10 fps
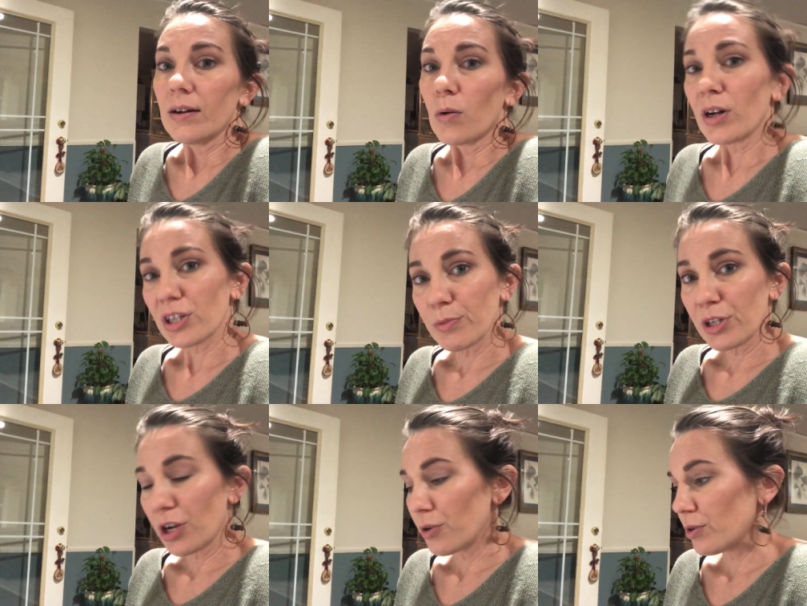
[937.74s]
watch some
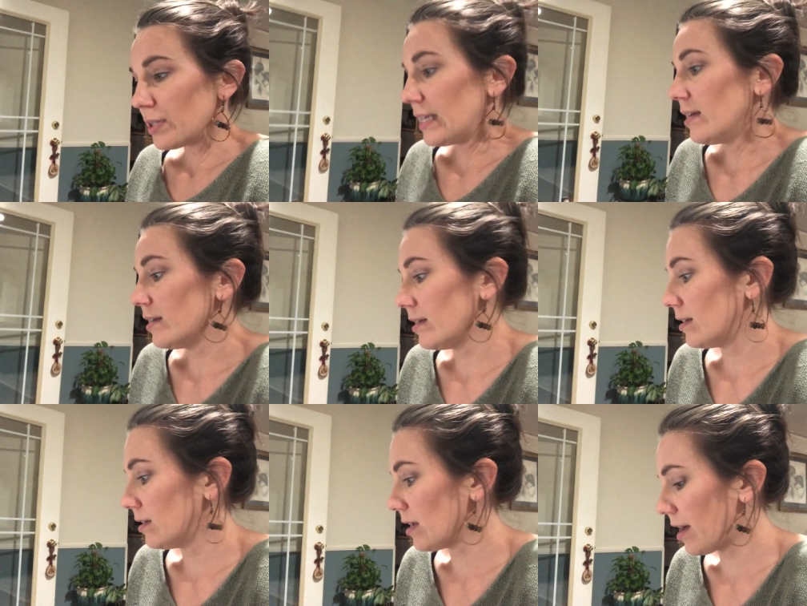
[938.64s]
shows,
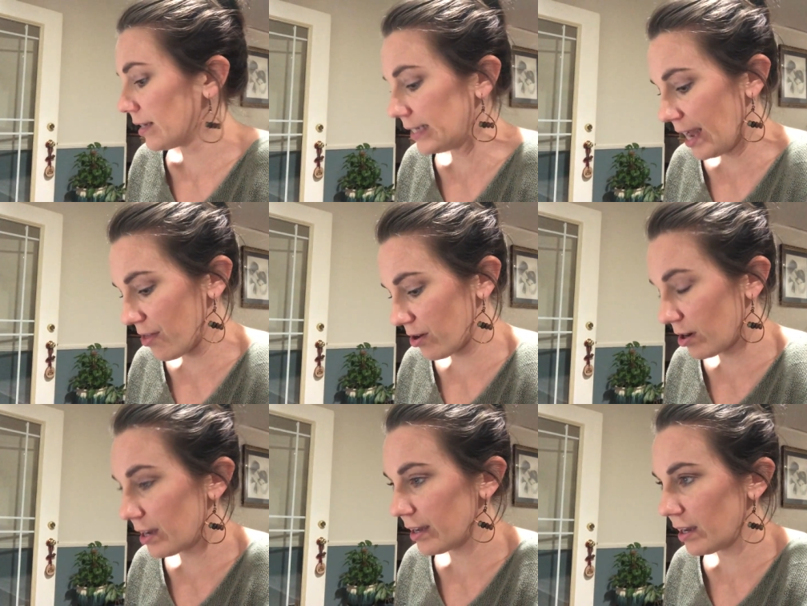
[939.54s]
yeah, together.
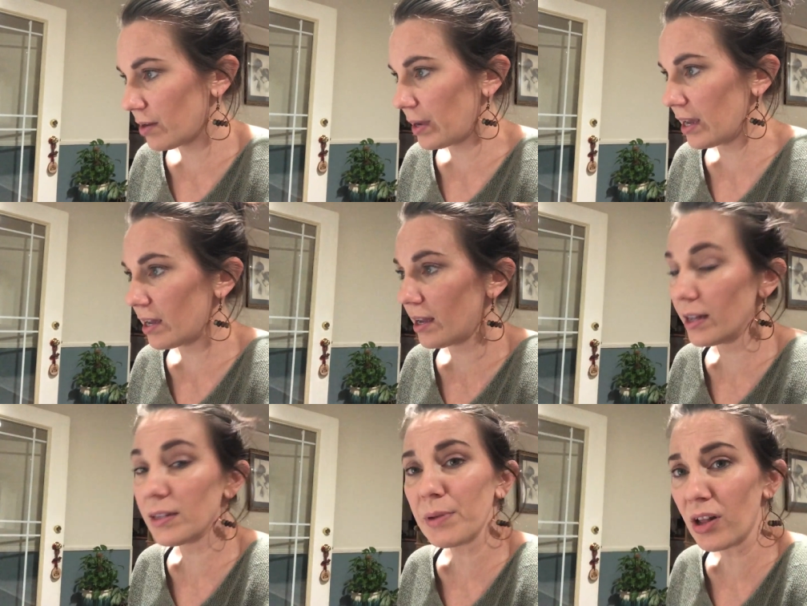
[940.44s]
Anyway,
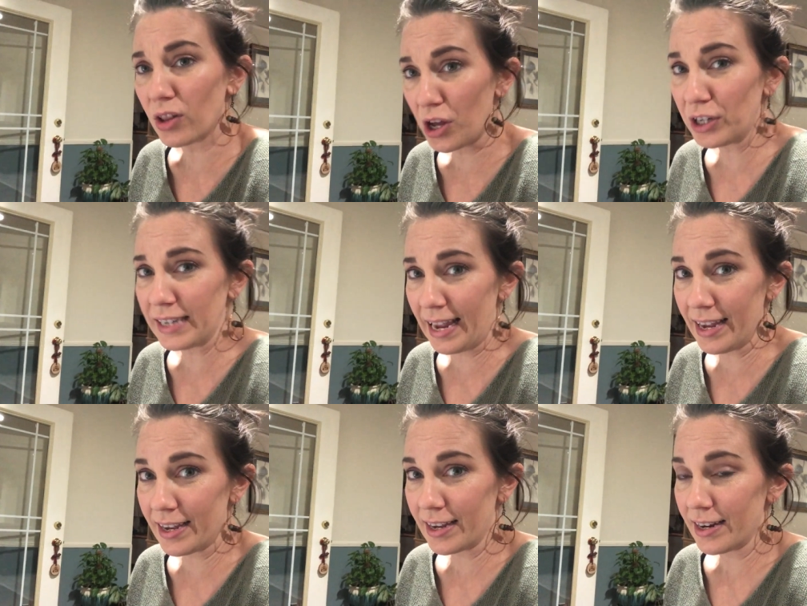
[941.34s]
it's been a long day.